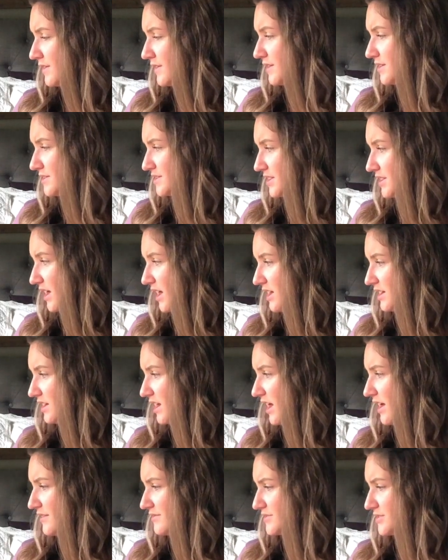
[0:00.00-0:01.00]
there's a lot
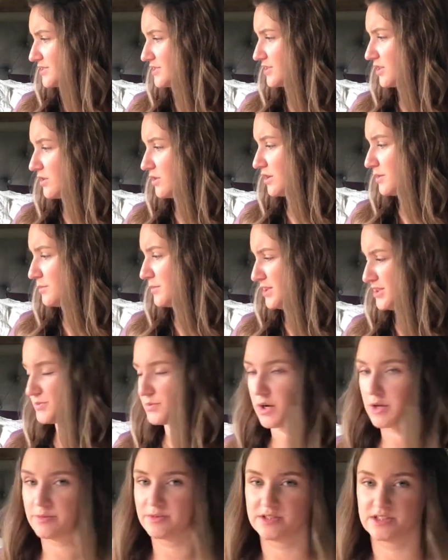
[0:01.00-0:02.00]
left. So it's
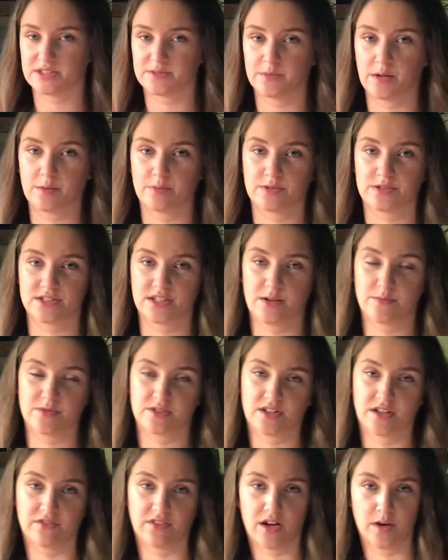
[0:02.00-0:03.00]
probably just my
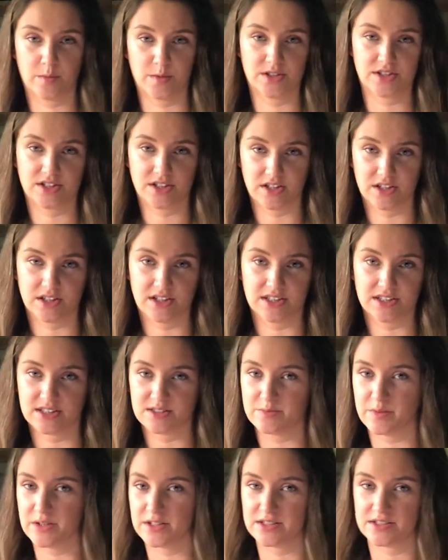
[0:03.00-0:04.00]
perception of how much there
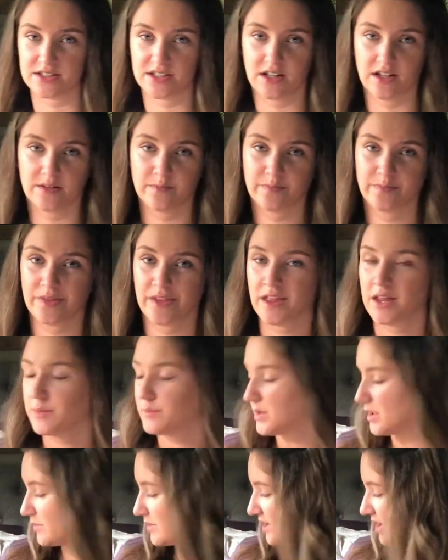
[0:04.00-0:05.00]
is based on
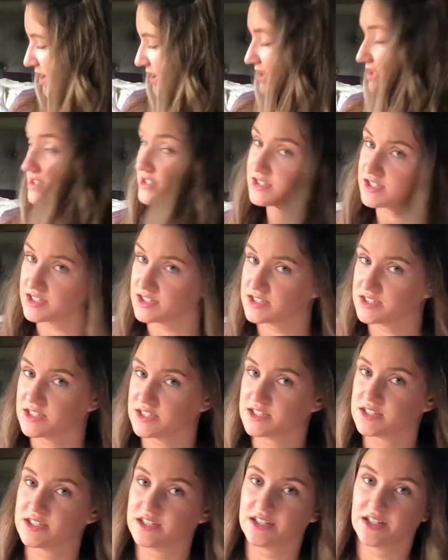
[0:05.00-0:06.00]
maybe the
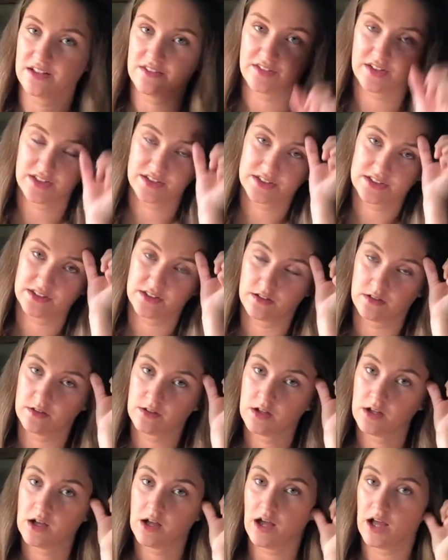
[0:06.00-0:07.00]
consistency of it. So
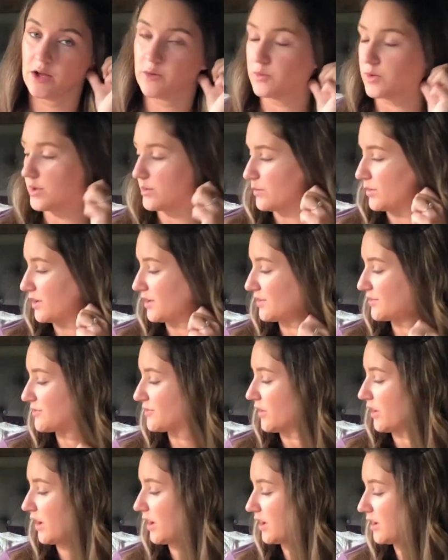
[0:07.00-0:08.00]
I wouldn't be
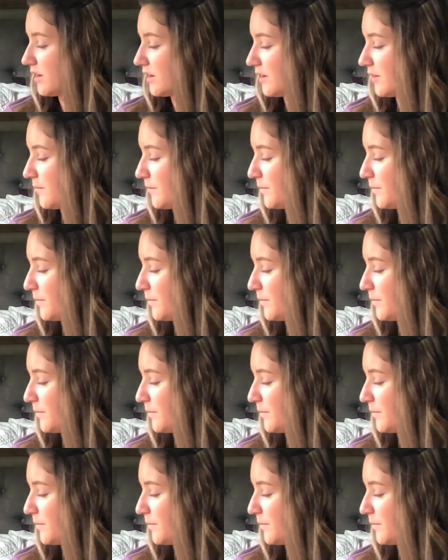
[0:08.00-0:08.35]
afraid